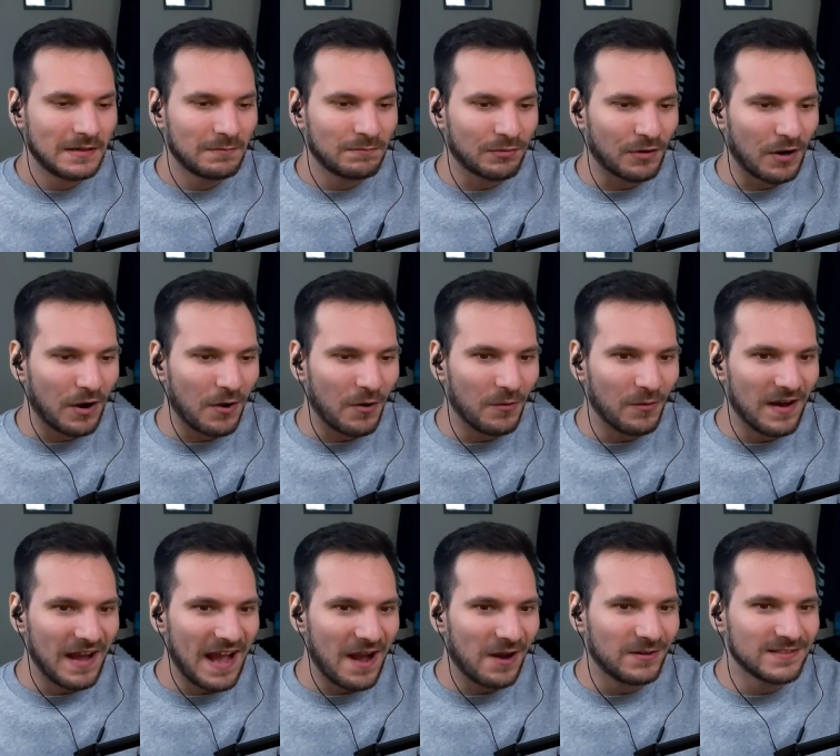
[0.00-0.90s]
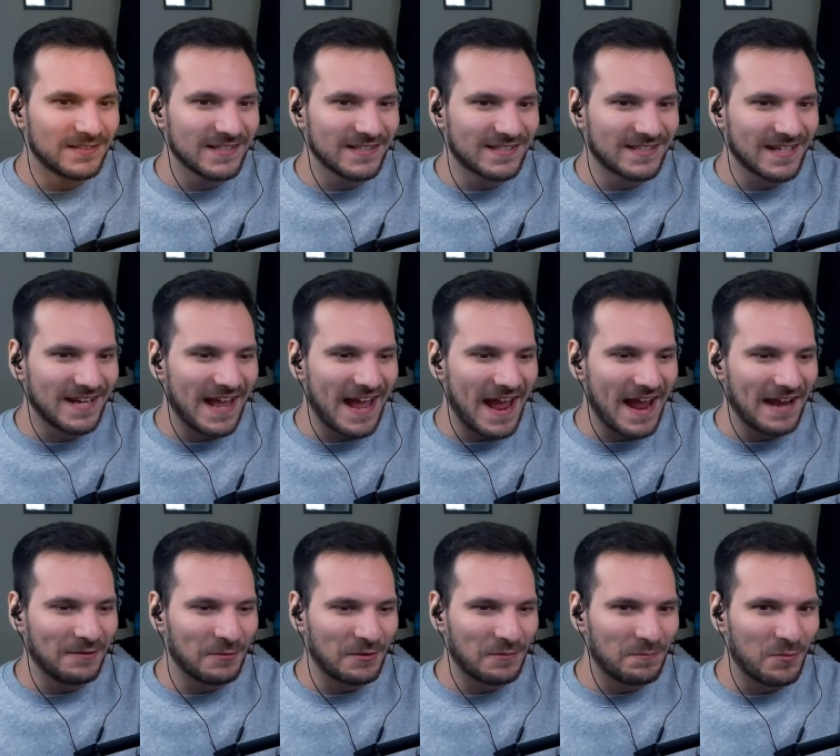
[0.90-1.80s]
Bro, how is this gonna
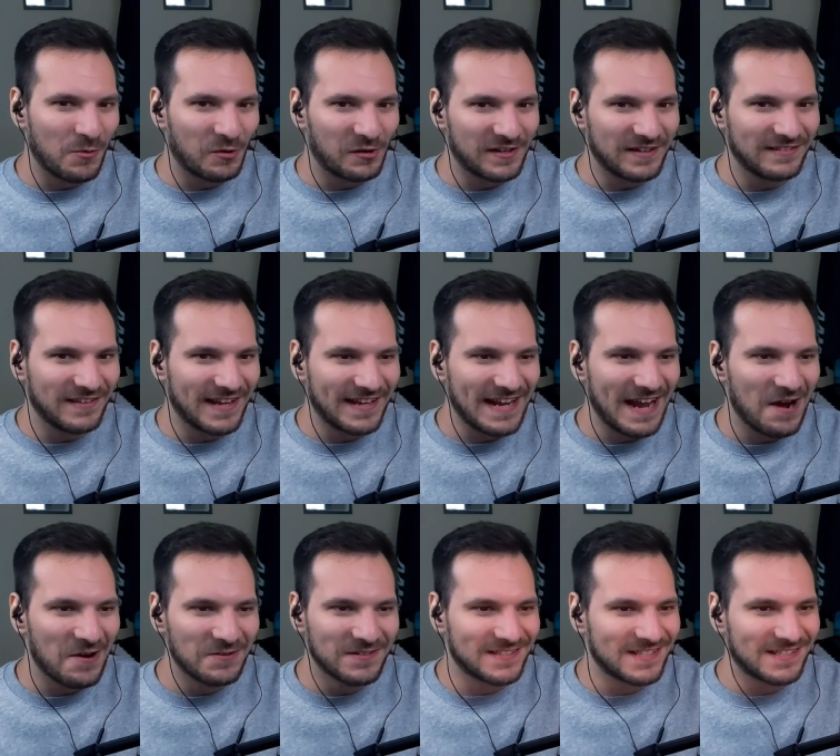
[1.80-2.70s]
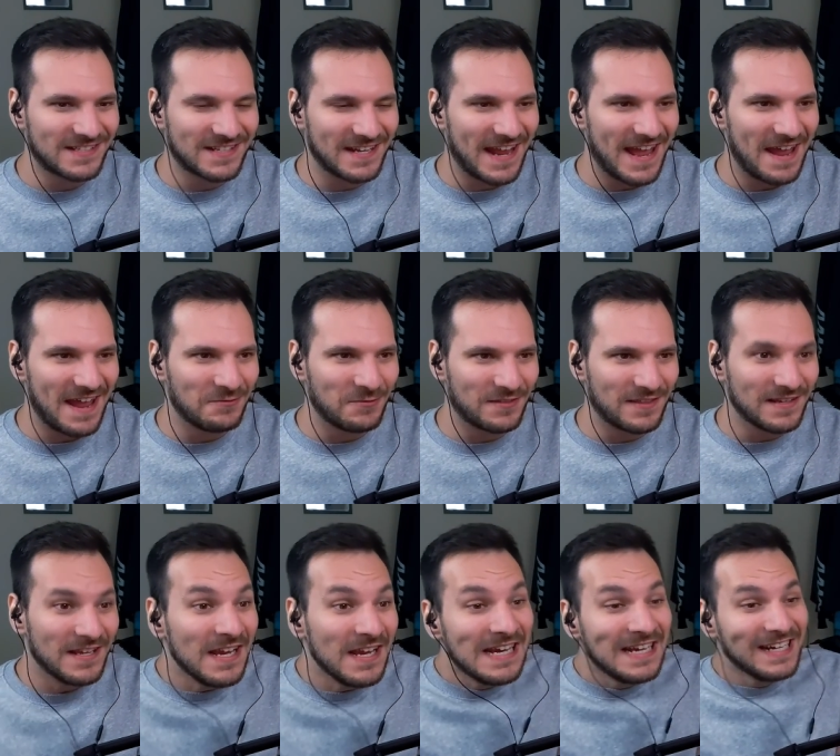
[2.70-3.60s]
end with Morty? Like, how is this gonna end with
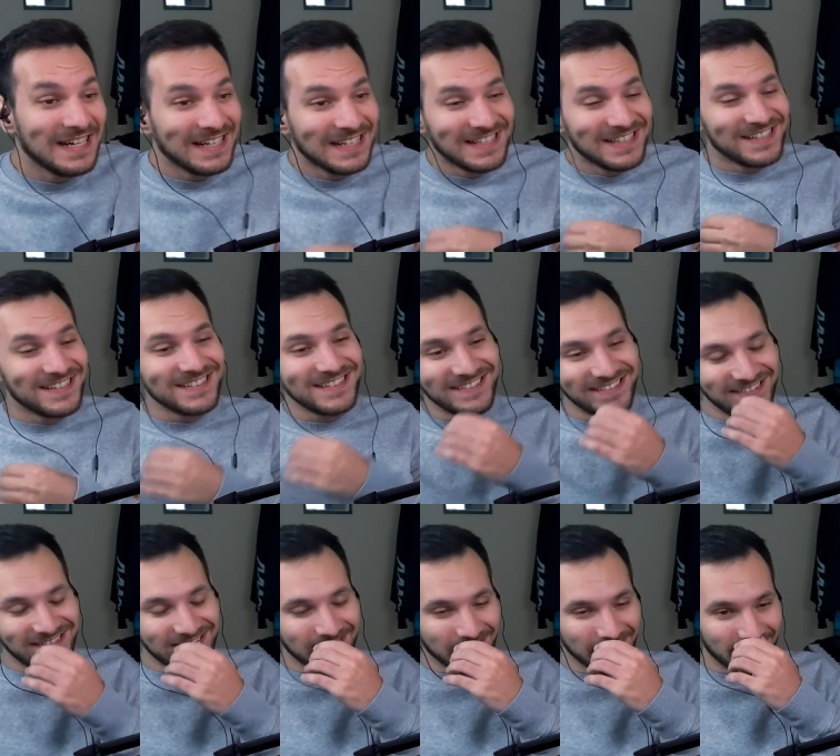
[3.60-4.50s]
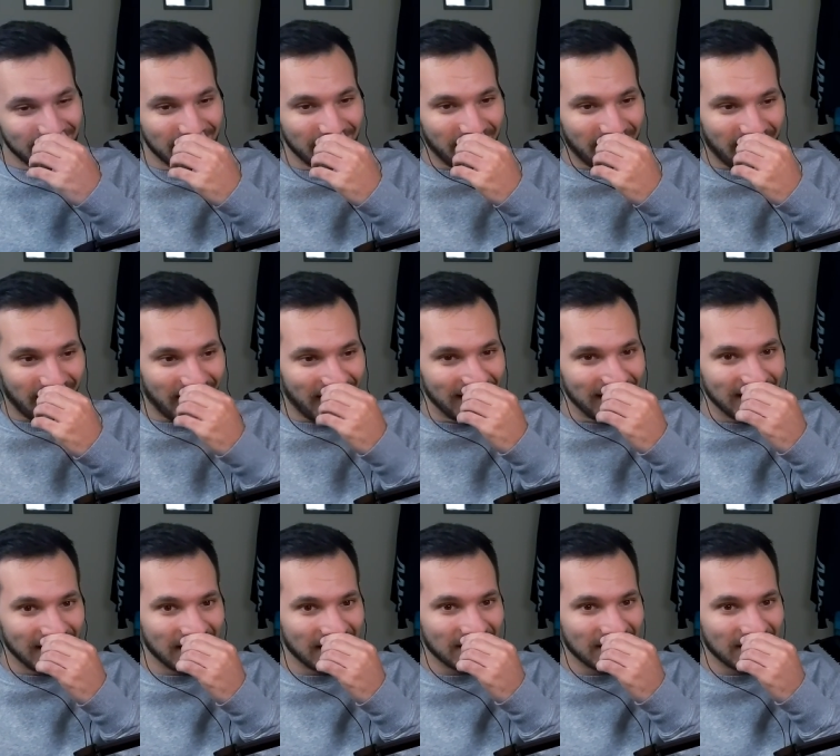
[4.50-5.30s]
it? Oh, God.